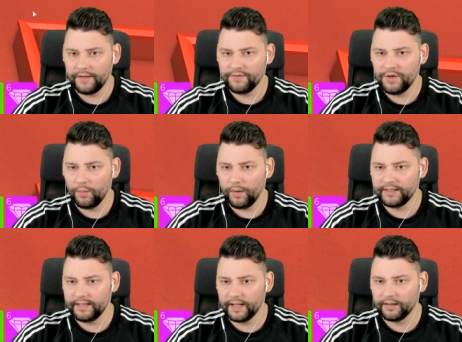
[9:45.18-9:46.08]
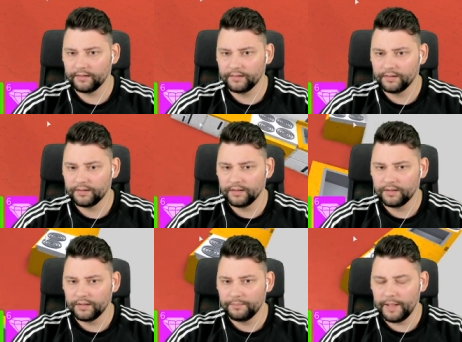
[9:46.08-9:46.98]
I have no idea.
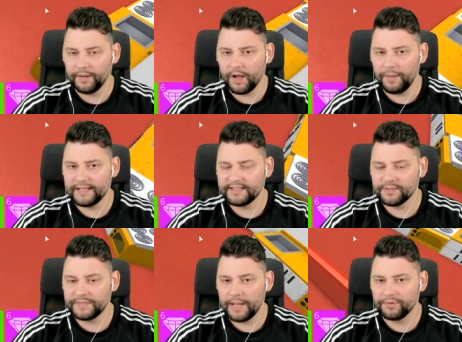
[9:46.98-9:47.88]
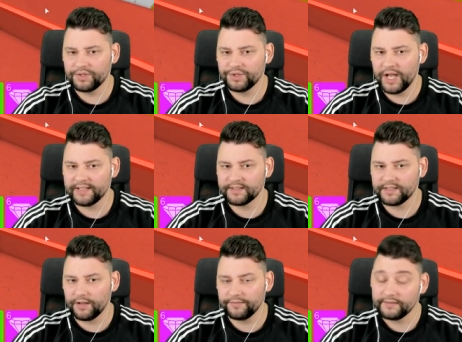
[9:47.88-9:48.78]
Maybe I got to place in some tables and chairs and
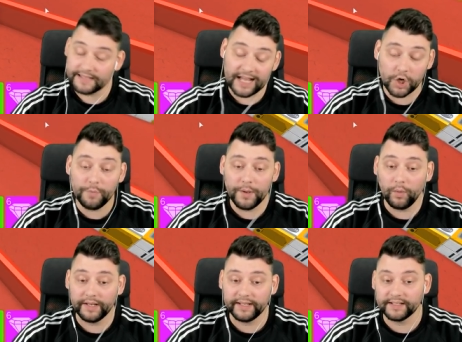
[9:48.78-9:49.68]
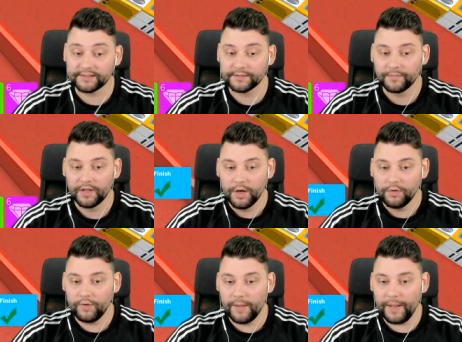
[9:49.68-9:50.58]
stuff. That could be what it is.
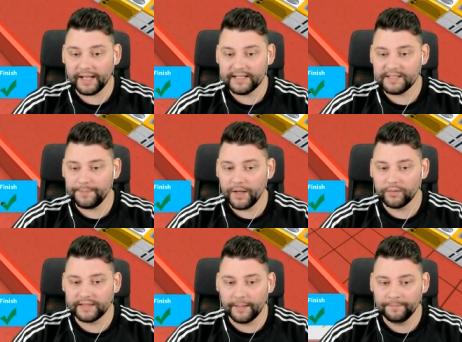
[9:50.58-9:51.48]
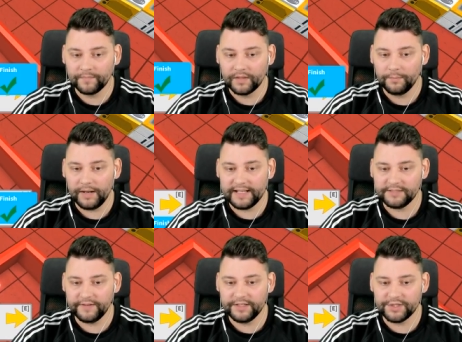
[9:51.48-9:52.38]
Right, back into build then.
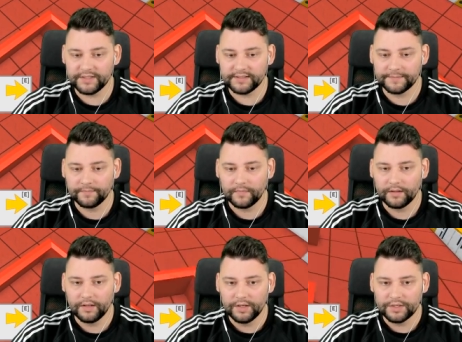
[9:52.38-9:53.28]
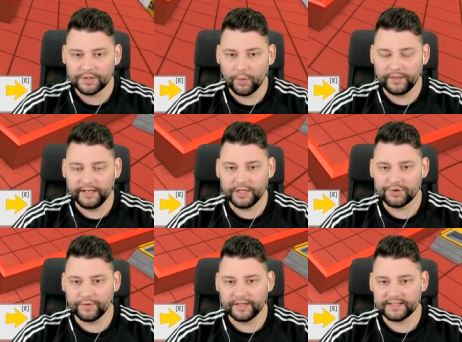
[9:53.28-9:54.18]
Place features. So we need to
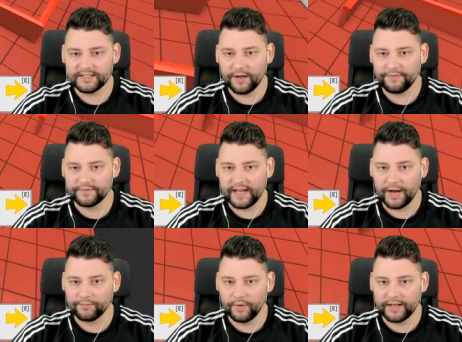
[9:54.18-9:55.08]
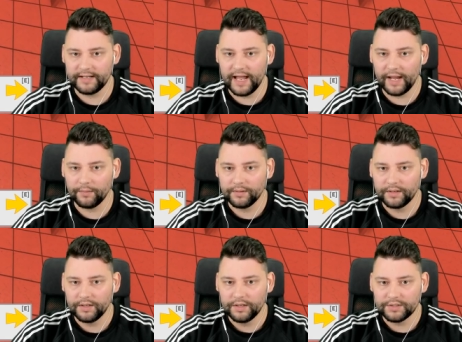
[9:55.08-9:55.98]
drink stuff down right now.
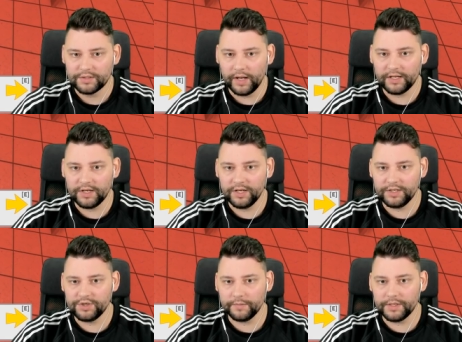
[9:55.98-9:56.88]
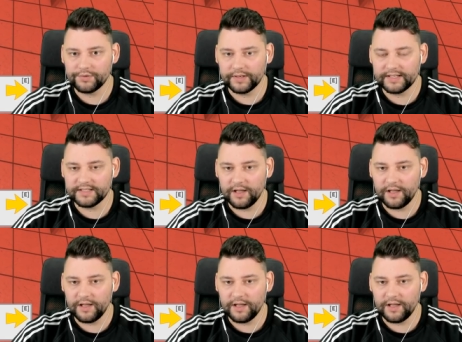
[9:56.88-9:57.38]
So I could drop the drink